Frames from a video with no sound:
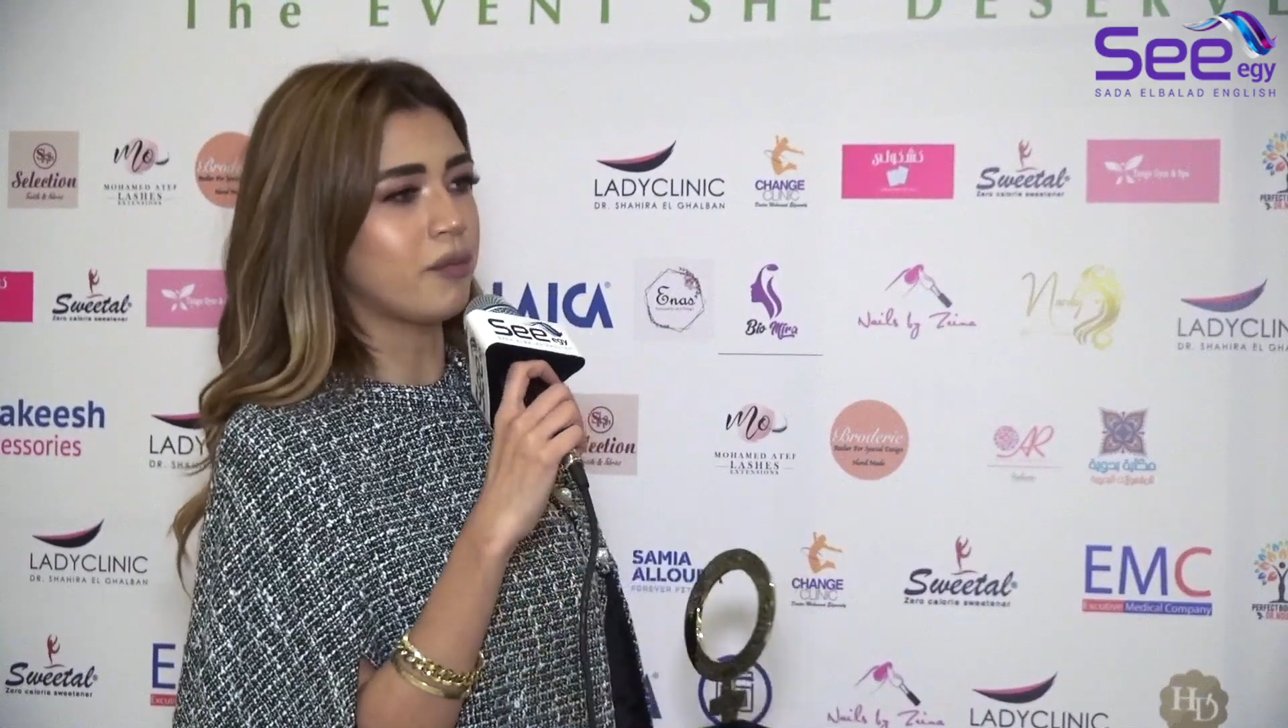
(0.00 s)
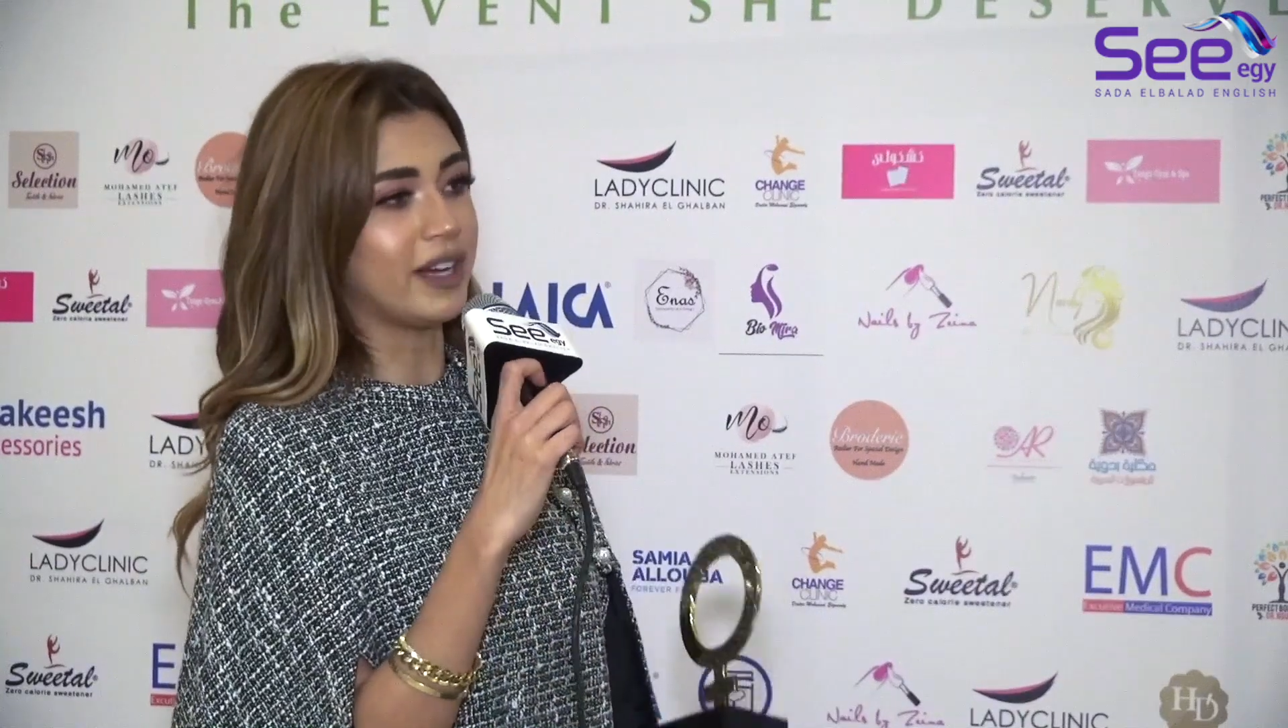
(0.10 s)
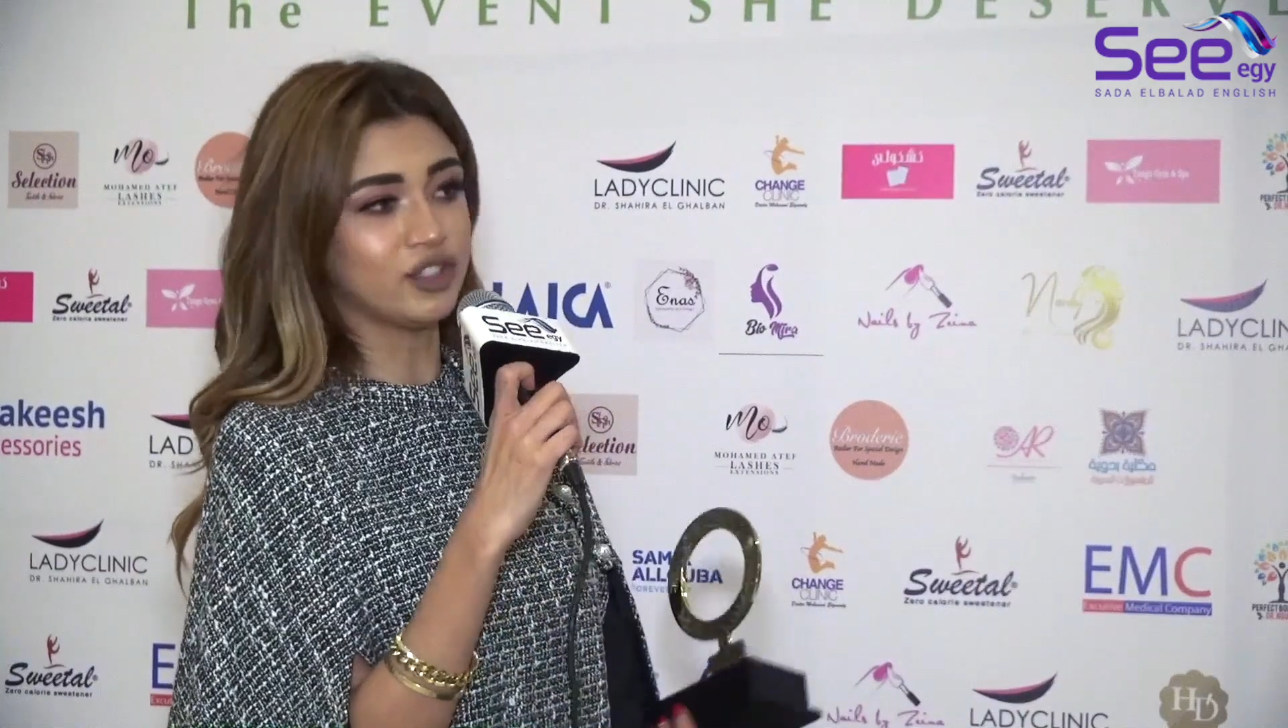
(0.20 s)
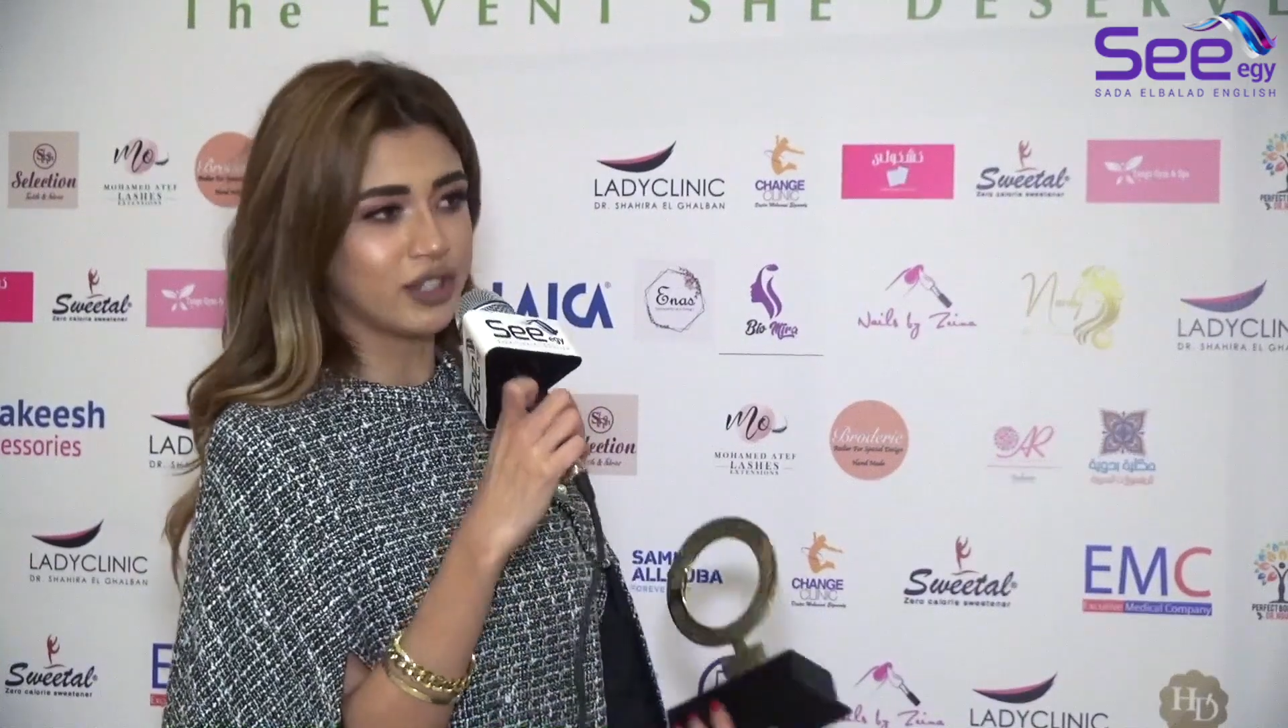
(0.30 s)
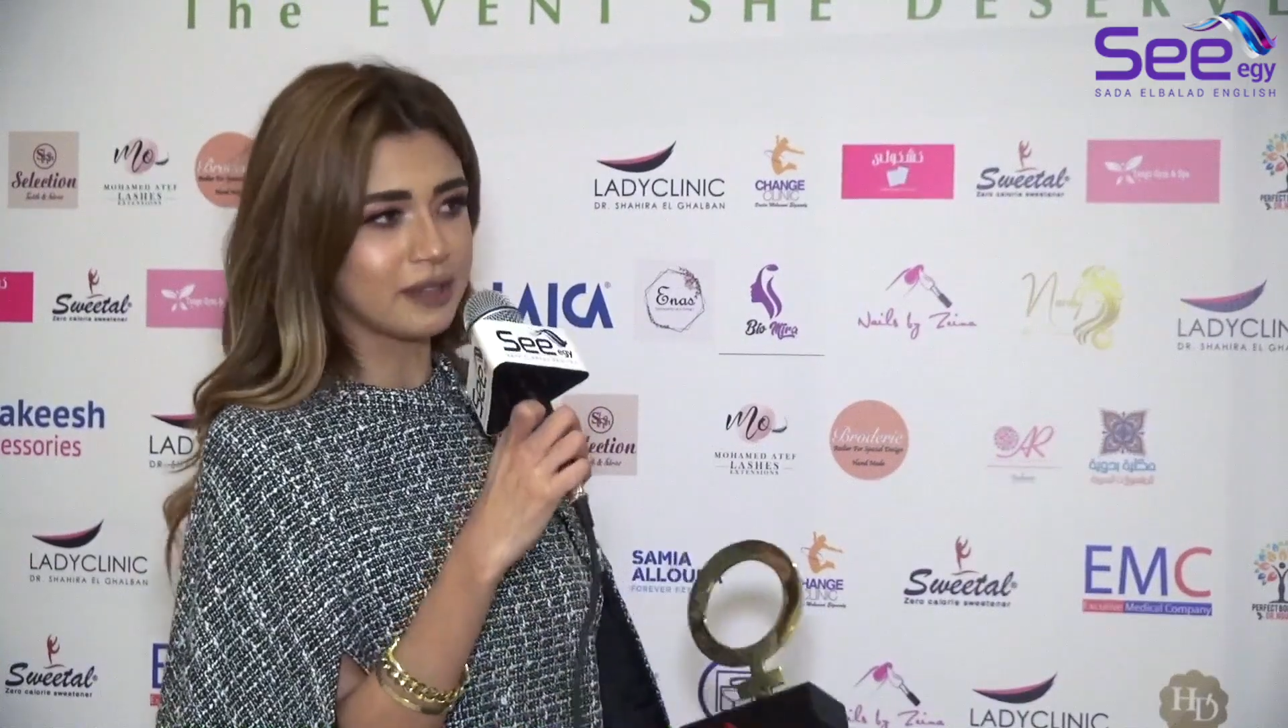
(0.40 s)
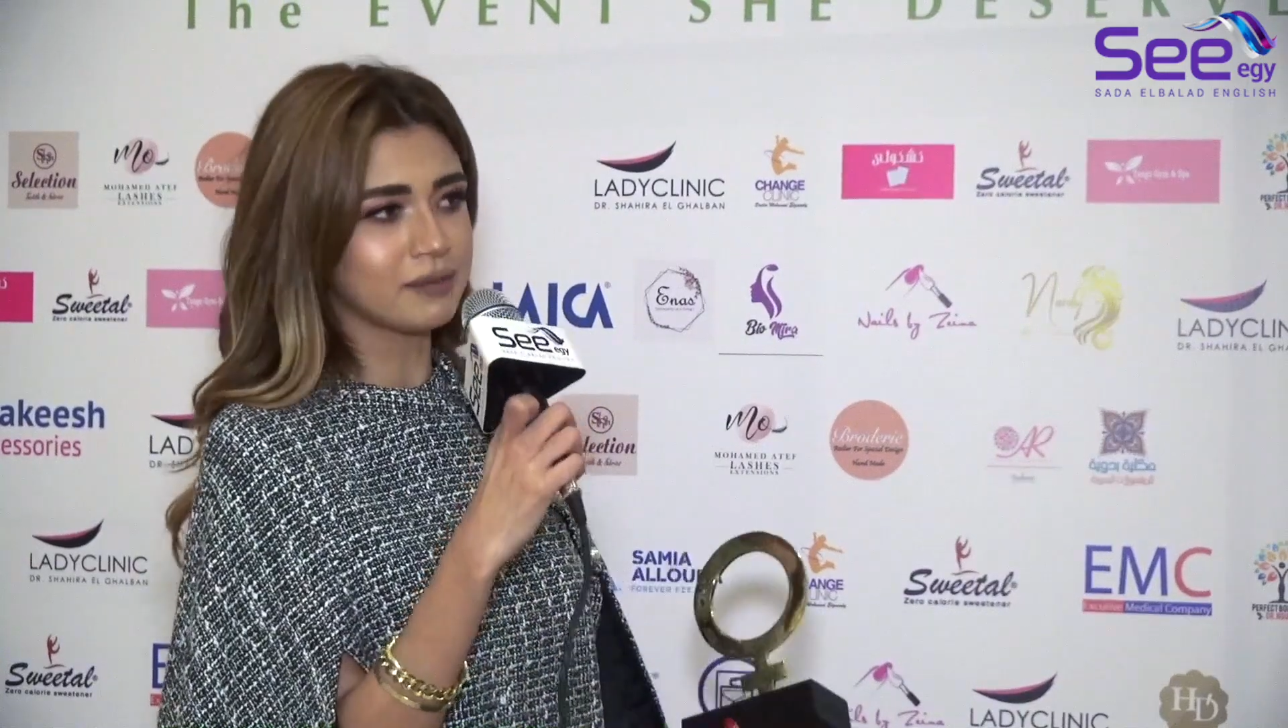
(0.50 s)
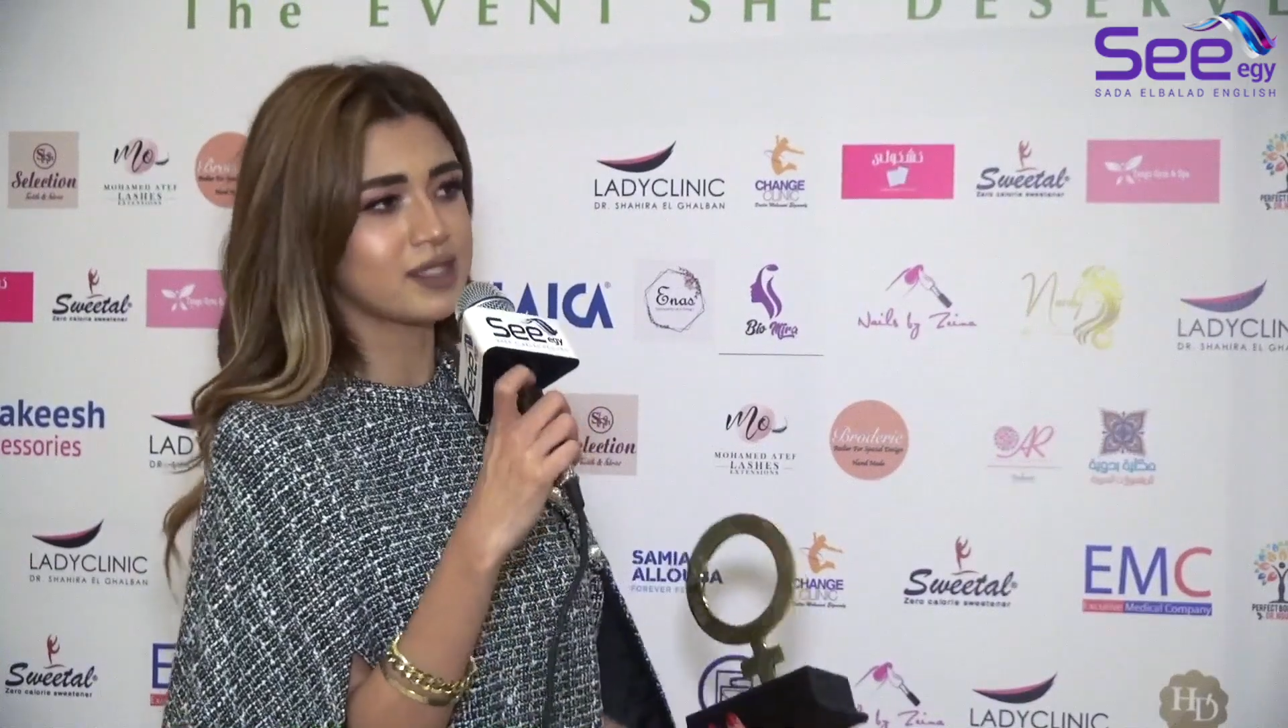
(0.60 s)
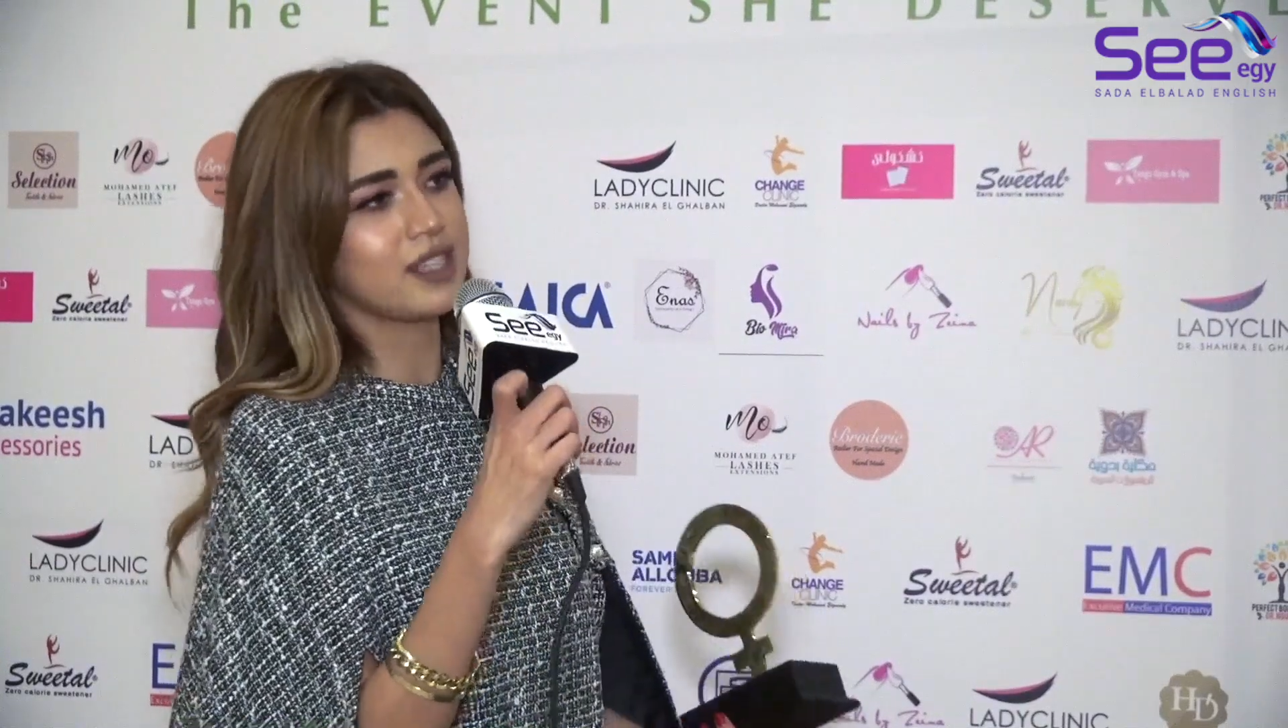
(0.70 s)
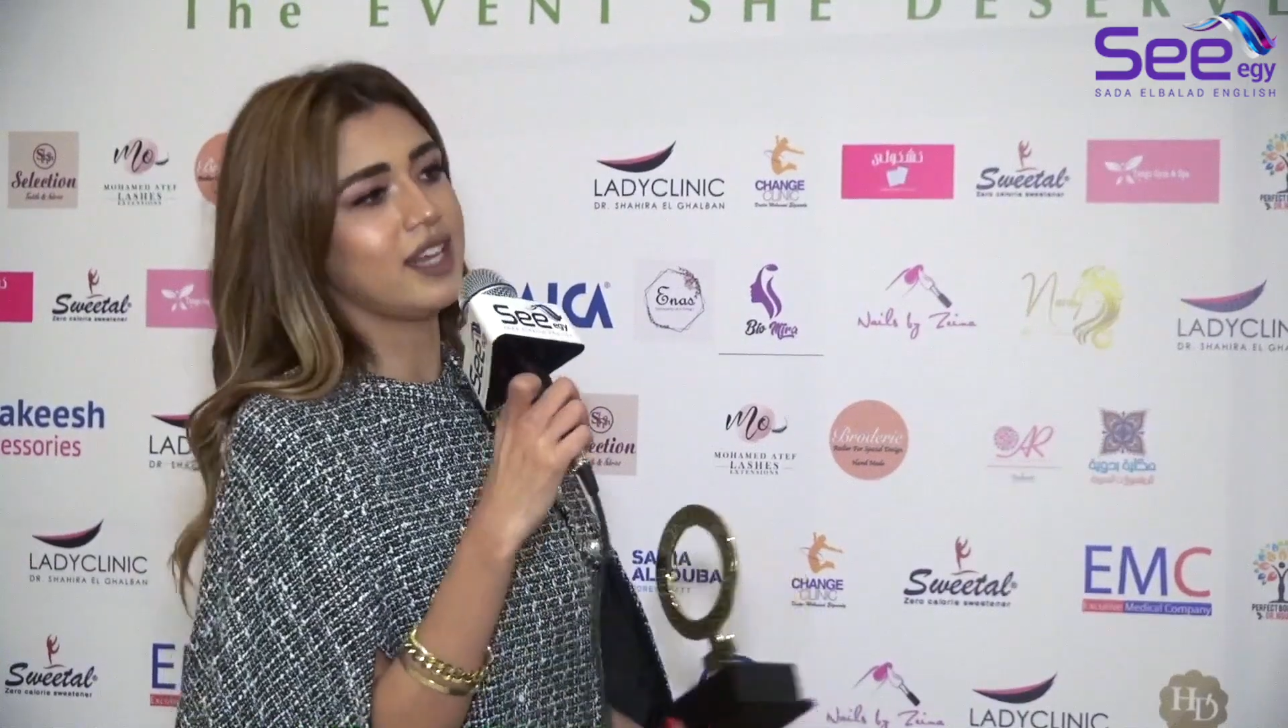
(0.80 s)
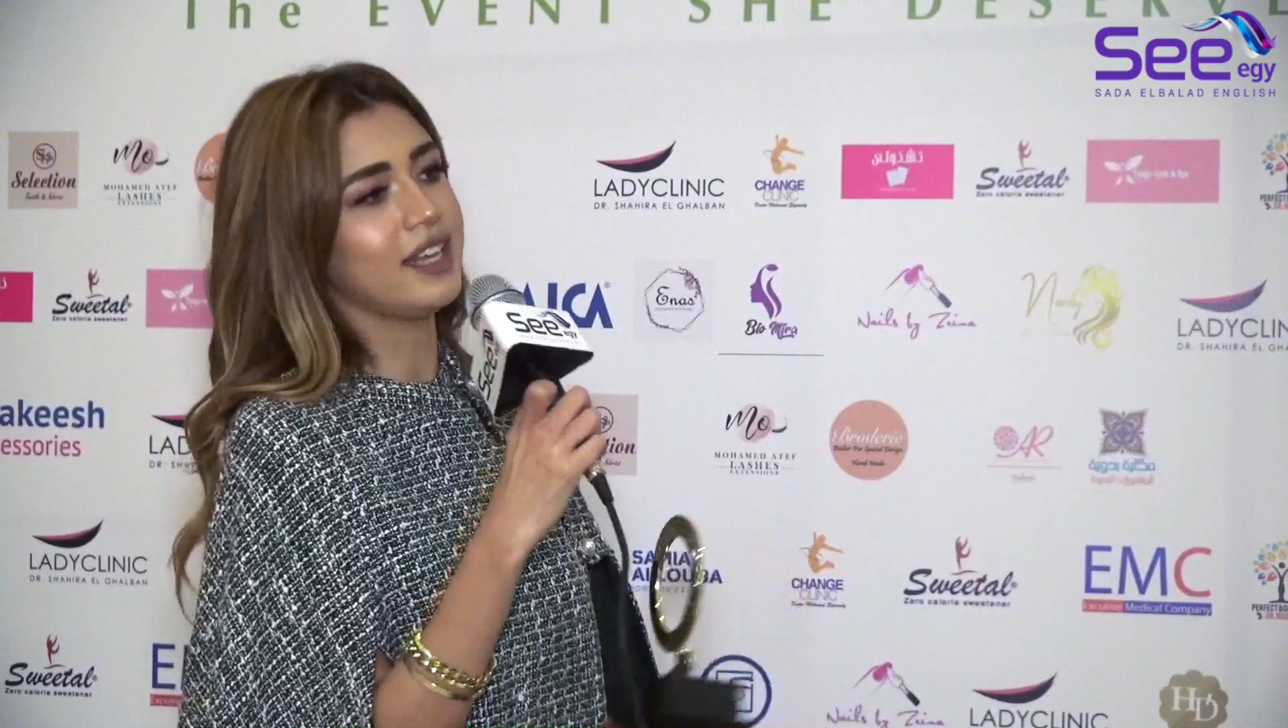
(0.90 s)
my dreams